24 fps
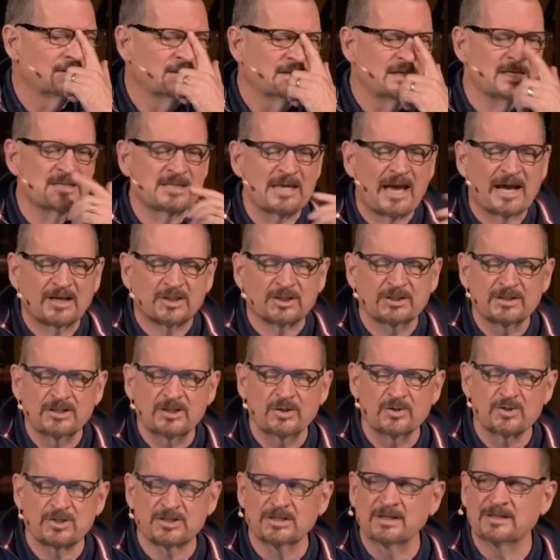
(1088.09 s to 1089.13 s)
He's actually
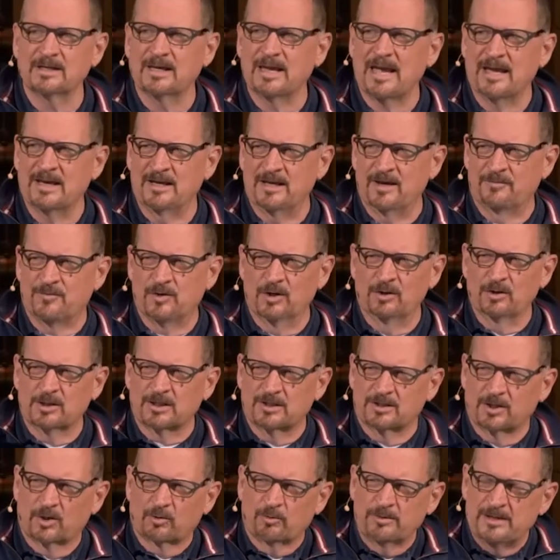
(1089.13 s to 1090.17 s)
using, uh, if you look
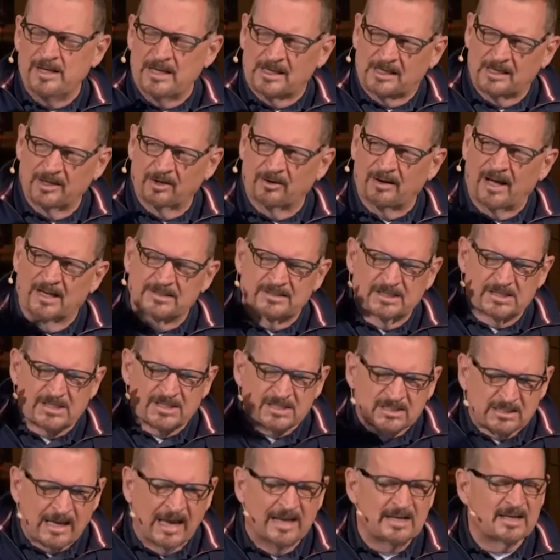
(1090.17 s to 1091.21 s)
at the Greek here, a
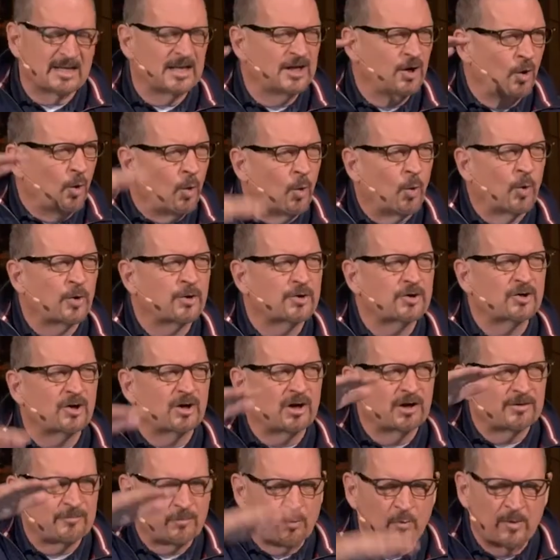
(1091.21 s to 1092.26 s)
descending order
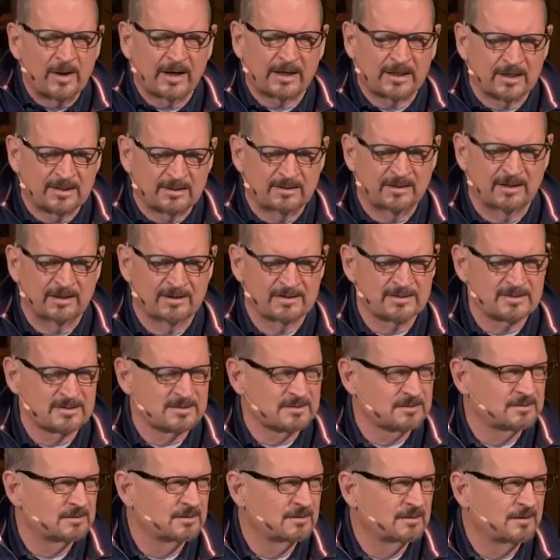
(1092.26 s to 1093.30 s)
of wickedness.